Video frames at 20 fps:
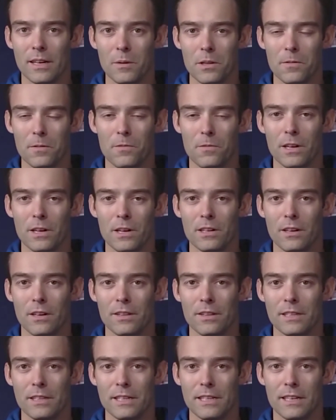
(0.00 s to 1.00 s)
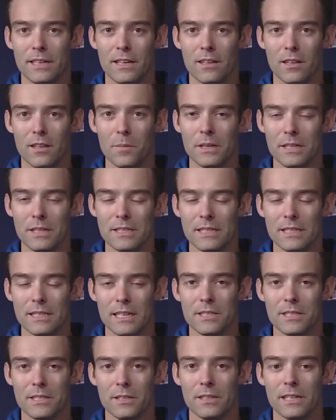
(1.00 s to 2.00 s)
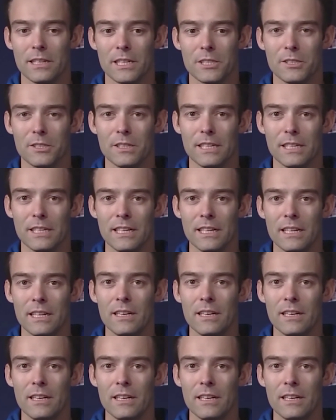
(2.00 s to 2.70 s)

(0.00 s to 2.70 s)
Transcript: with a friend on the Columbia disaster, actually.